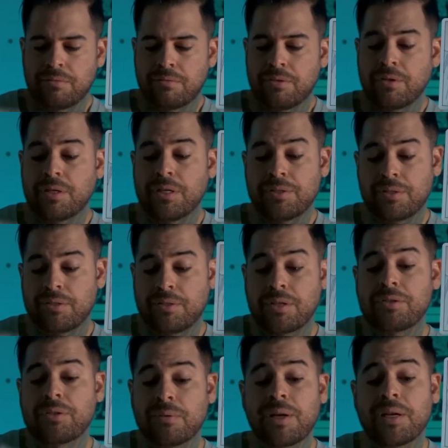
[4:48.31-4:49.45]
there is a
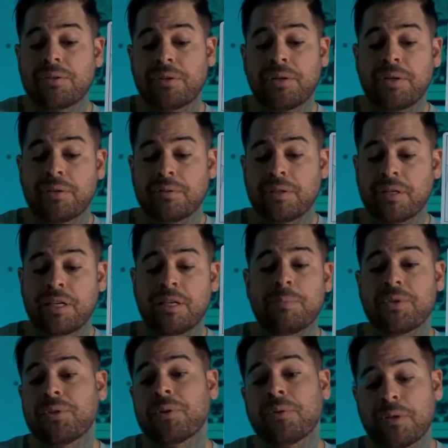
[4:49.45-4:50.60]
situation here that keeps
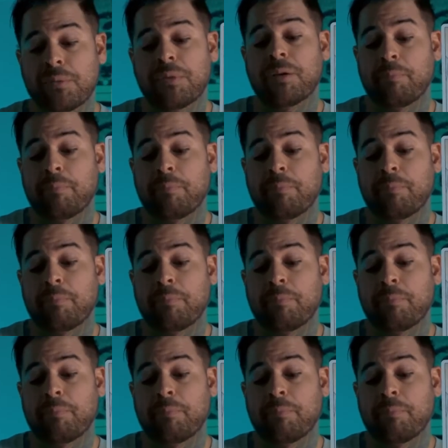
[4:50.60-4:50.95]
showing